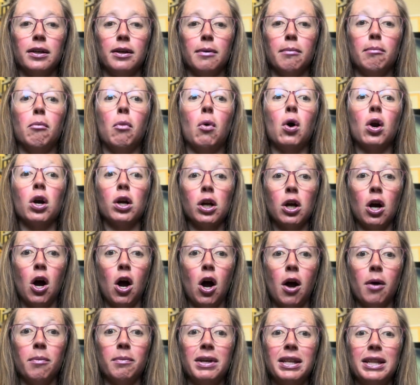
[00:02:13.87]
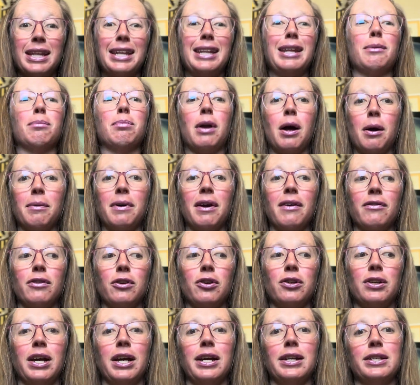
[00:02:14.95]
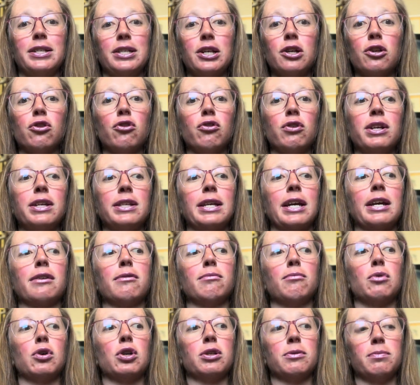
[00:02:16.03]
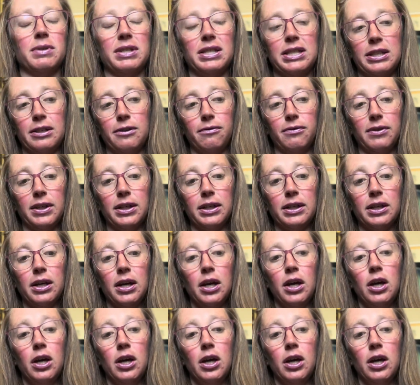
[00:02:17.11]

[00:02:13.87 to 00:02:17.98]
more common that they probably haven't learned yet. And Tier 3 is like more specific.